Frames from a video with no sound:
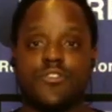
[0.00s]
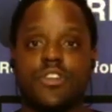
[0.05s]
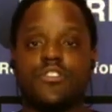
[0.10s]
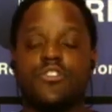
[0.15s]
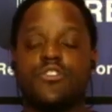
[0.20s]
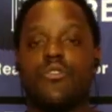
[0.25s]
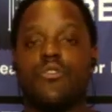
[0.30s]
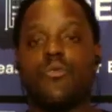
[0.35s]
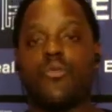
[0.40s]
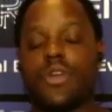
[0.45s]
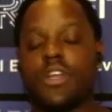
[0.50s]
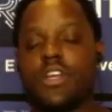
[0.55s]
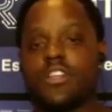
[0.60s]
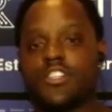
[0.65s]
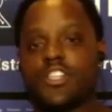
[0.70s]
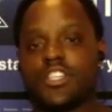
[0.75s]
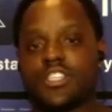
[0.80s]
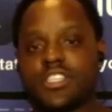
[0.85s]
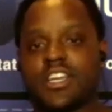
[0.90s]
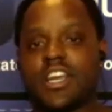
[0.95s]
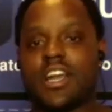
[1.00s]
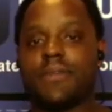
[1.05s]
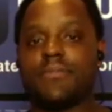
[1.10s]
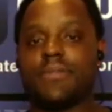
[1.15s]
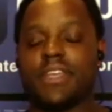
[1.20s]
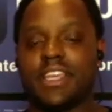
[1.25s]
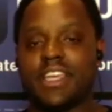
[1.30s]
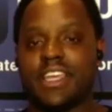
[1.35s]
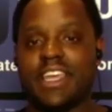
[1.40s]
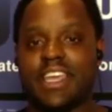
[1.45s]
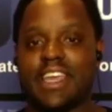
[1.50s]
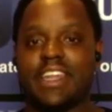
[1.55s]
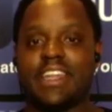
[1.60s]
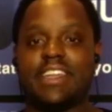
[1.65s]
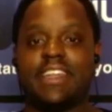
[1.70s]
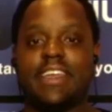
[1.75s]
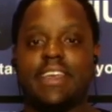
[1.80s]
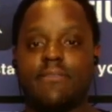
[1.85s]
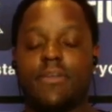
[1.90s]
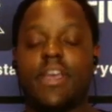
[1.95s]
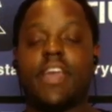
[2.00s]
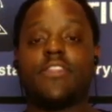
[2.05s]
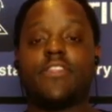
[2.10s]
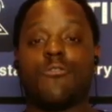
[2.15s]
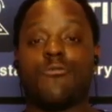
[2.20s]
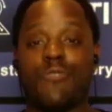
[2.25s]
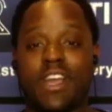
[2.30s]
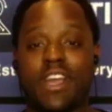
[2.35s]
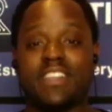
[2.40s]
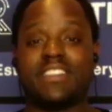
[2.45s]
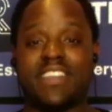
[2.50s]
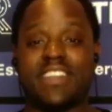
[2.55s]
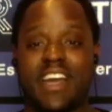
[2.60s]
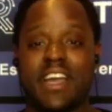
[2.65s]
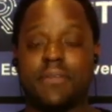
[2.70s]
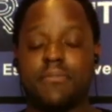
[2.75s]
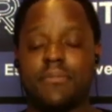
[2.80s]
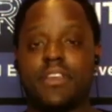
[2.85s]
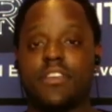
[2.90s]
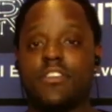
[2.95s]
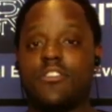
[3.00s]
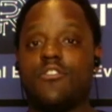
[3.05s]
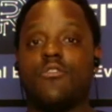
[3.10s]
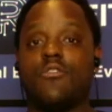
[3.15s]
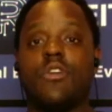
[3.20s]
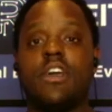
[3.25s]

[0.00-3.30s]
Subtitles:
And so we're just coming in at the right timing.